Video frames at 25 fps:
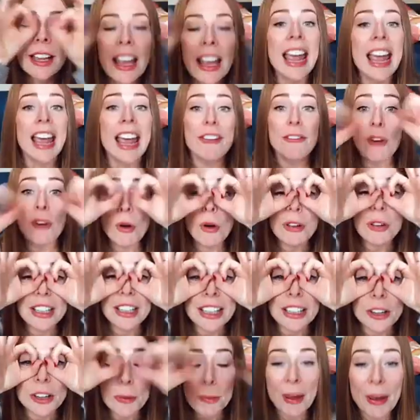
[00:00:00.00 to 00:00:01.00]
if only
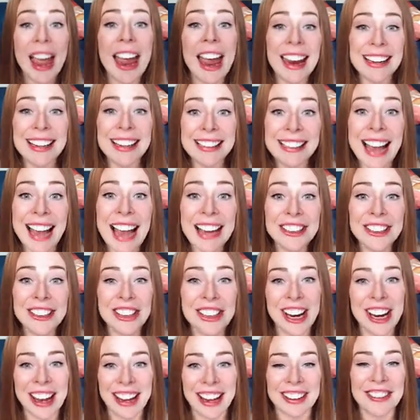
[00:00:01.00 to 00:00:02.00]
you're paying
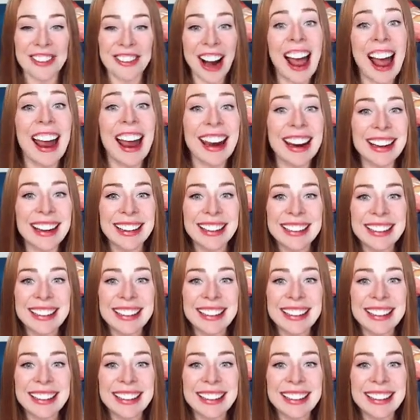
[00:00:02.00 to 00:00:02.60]
attention, right?